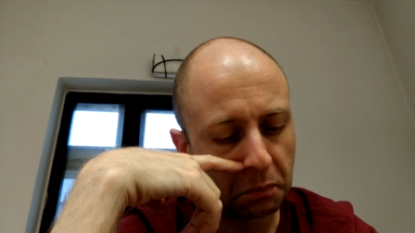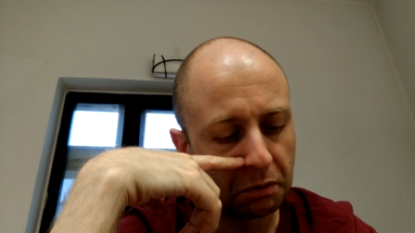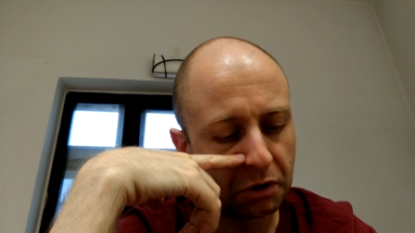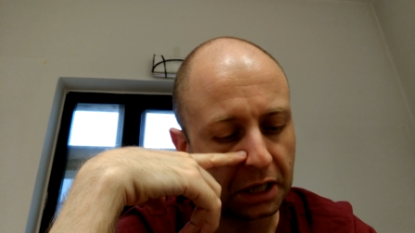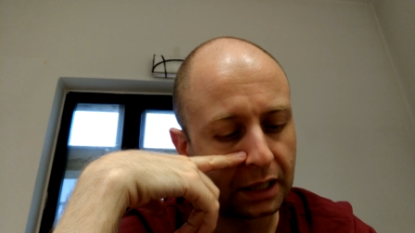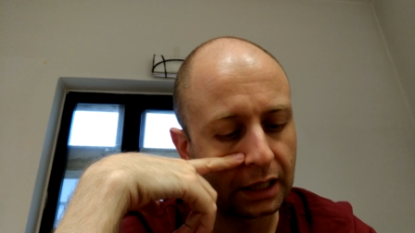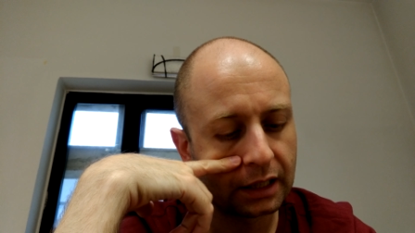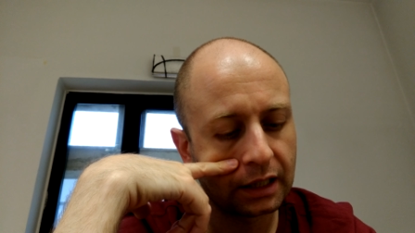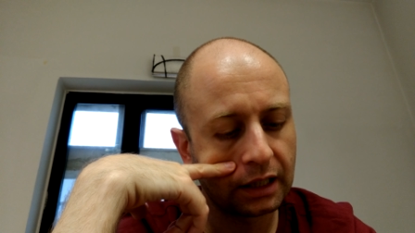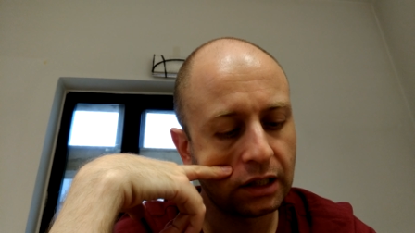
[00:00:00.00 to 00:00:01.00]
which I
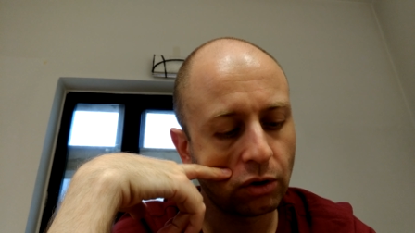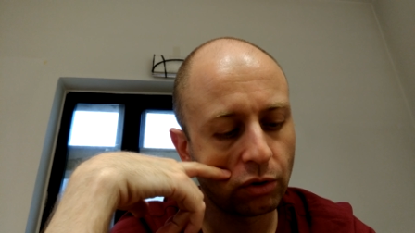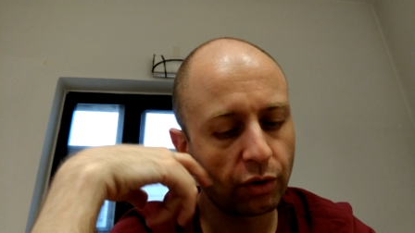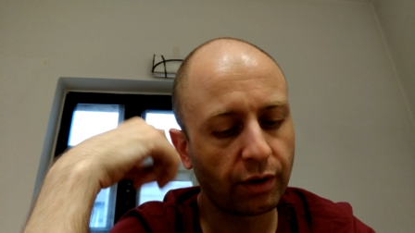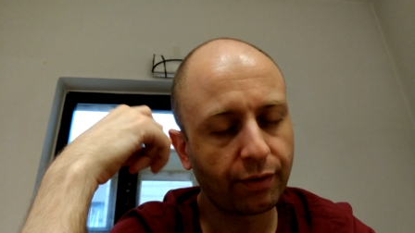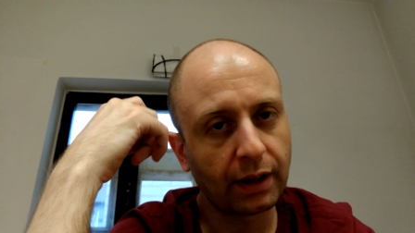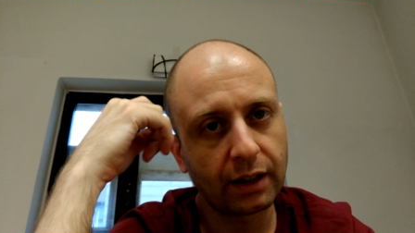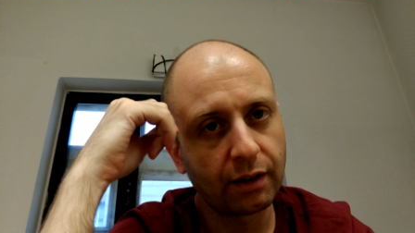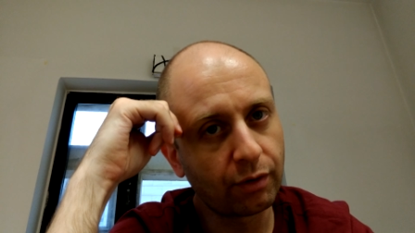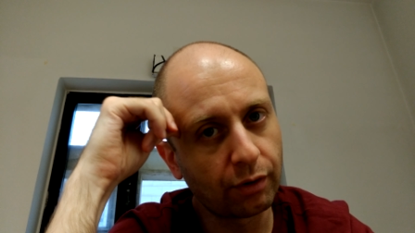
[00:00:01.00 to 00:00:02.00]
guess is also
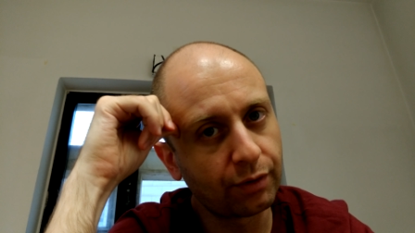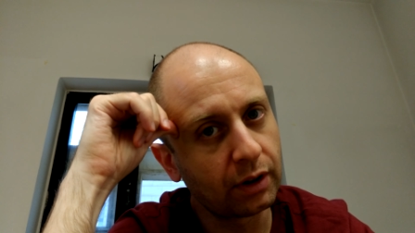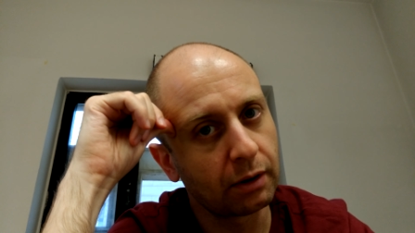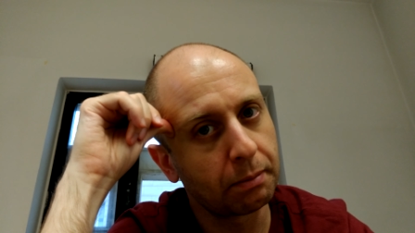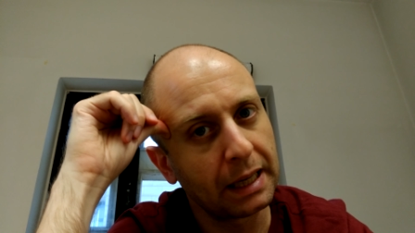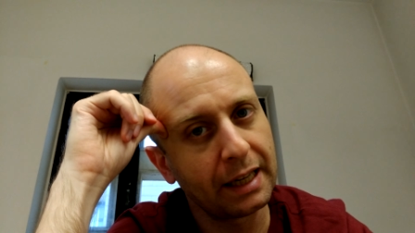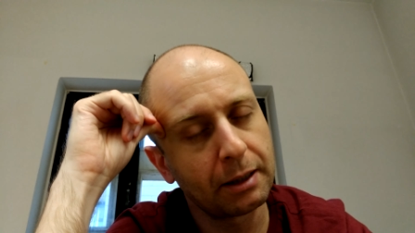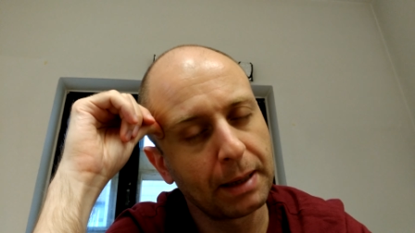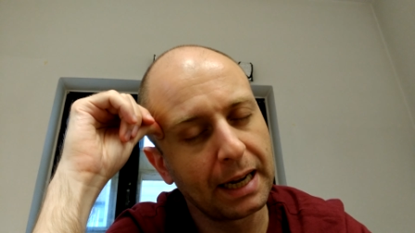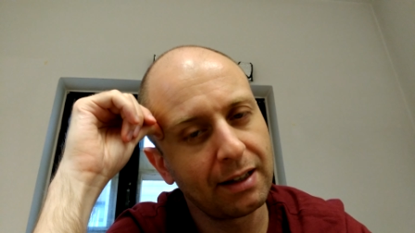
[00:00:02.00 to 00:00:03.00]
reflective of the player
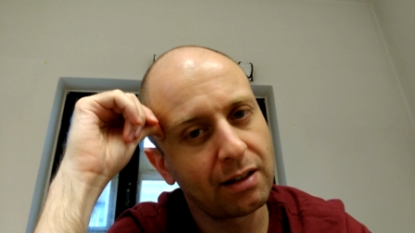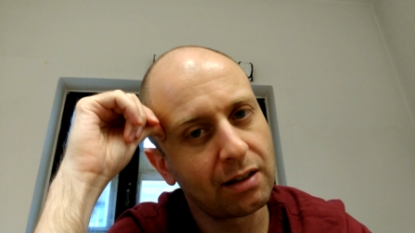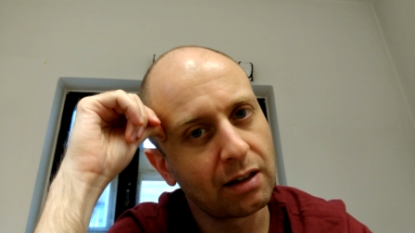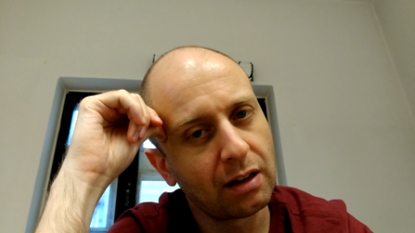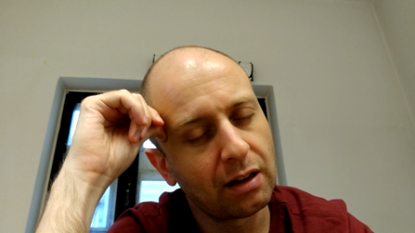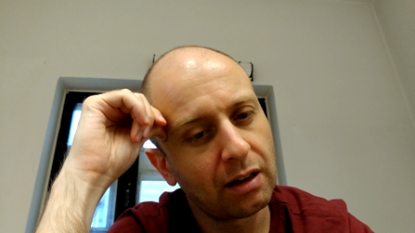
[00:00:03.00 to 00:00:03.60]
base